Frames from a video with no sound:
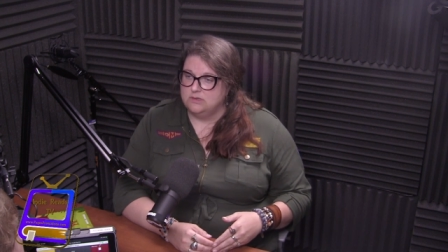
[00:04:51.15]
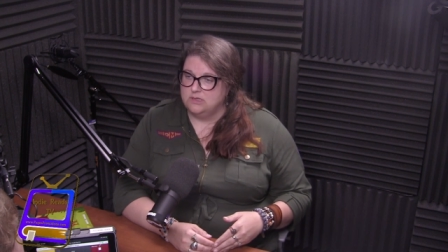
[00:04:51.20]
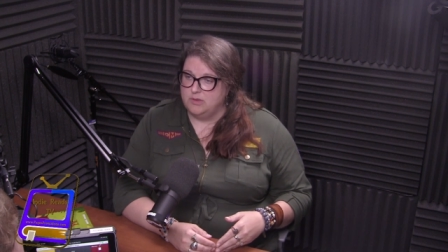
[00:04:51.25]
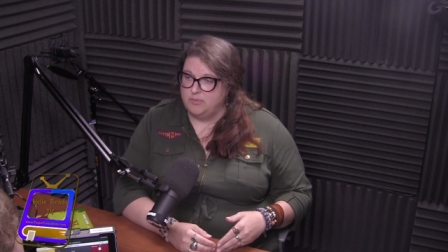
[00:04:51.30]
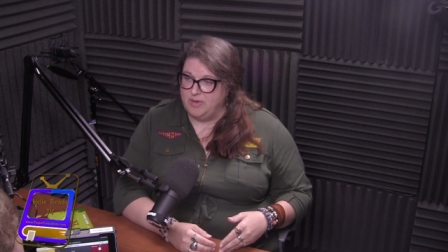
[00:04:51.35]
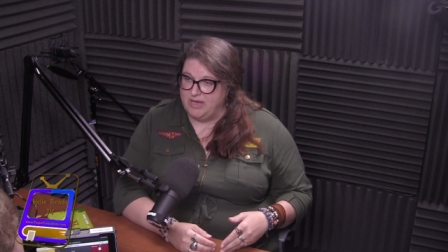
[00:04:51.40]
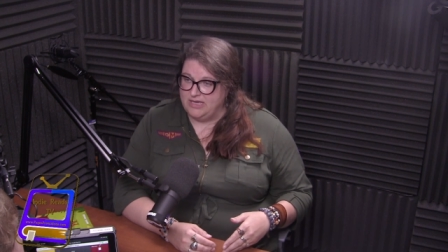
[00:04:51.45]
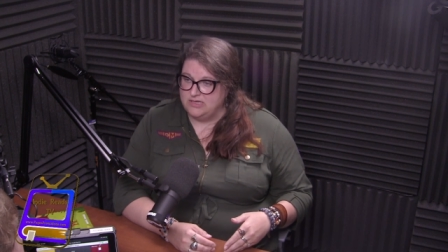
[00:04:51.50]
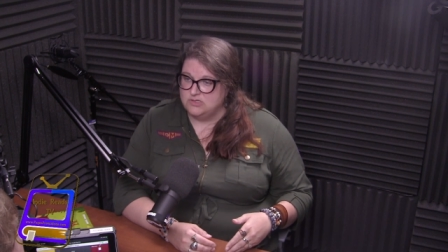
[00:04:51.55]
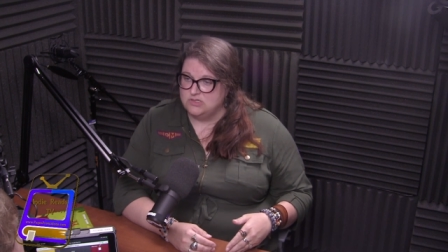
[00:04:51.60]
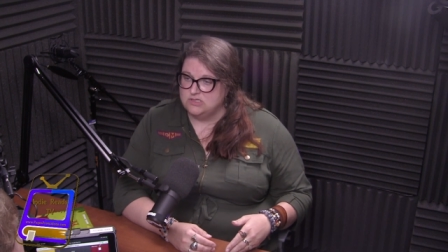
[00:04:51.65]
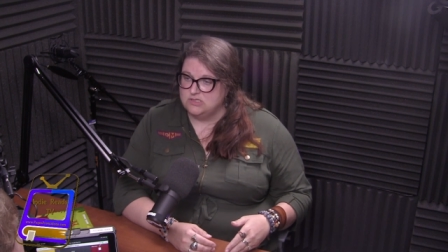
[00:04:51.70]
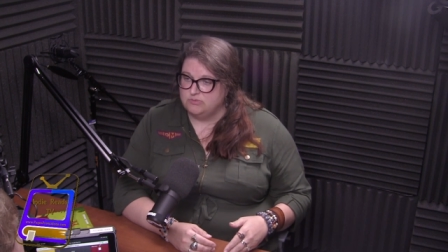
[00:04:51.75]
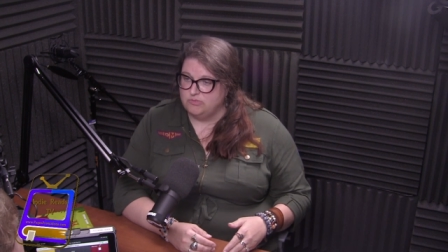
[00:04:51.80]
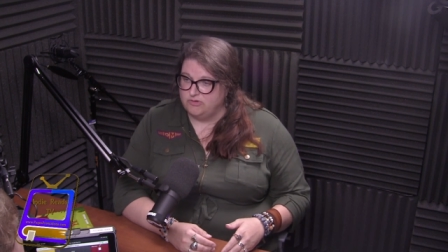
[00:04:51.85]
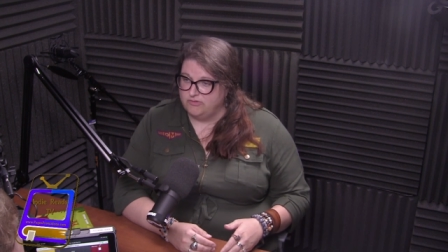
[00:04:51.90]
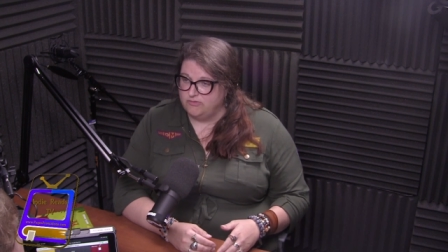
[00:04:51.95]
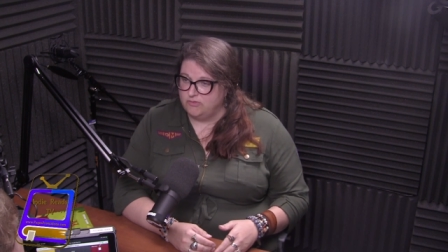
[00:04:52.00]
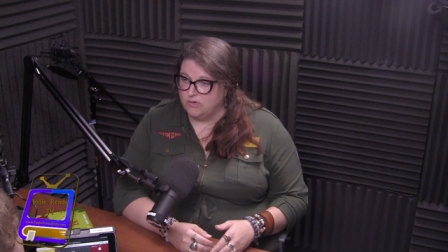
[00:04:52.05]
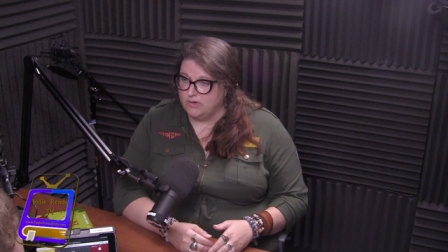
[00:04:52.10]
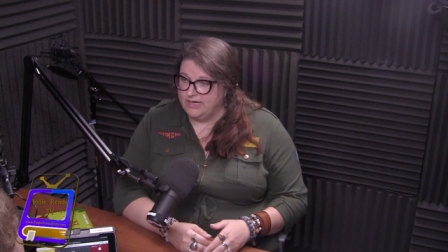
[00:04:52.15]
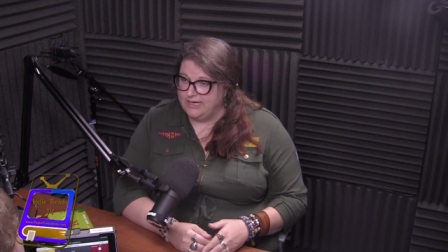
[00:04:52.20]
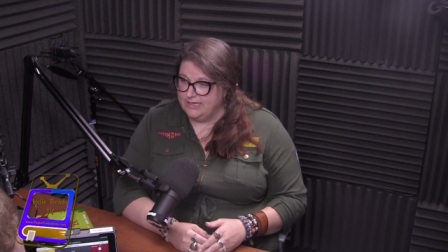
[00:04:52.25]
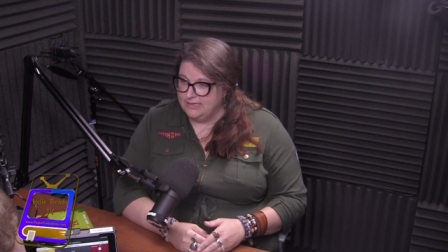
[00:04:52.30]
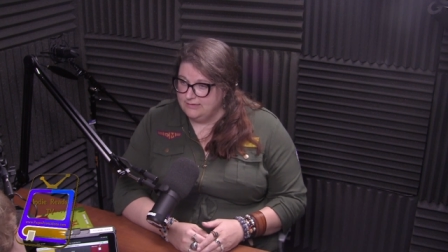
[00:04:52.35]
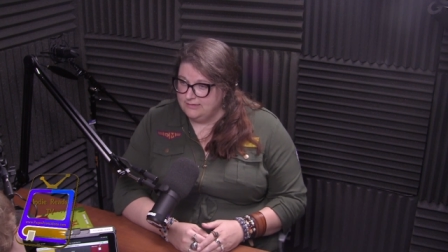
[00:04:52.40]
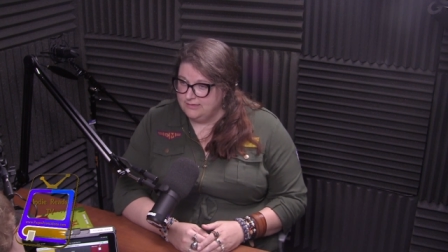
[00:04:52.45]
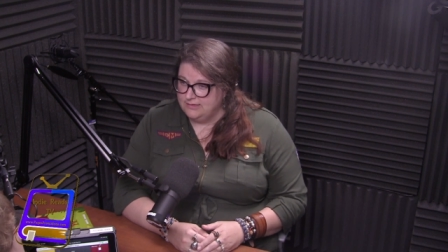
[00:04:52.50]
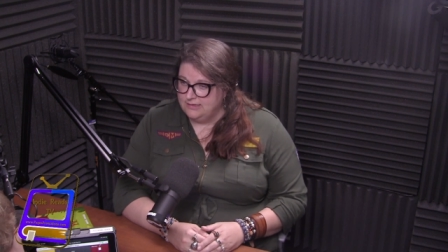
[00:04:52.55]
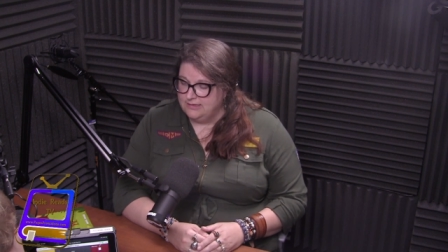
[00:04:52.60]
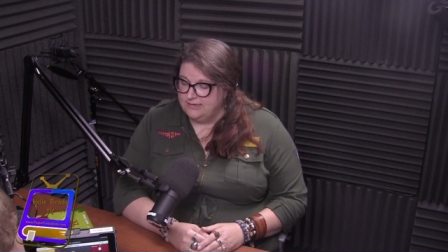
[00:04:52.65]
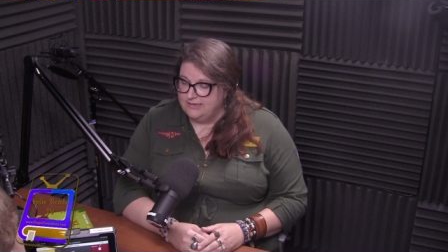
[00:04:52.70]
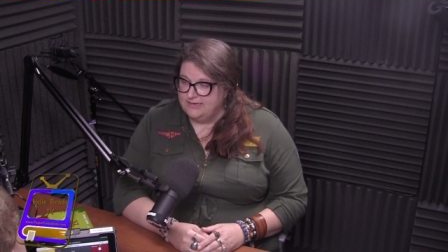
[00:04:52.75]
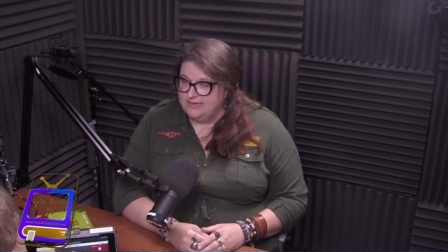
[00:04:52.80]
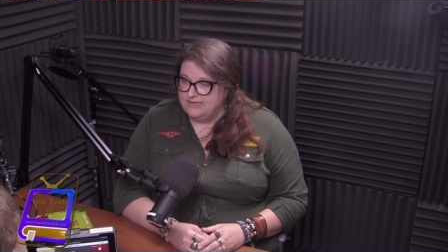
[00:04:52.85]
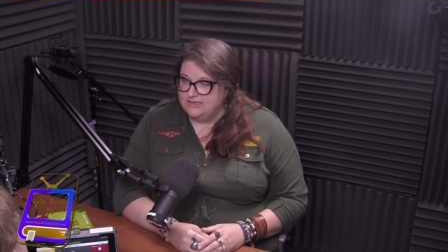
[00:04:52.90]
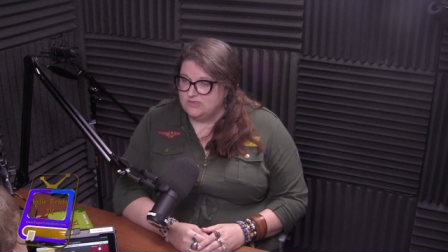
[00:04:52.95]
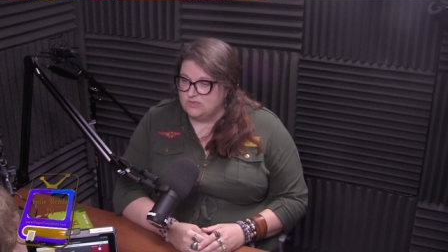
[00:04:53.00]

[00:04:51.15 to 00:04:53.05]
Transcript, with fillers: the pages beforehand, mm-hmm.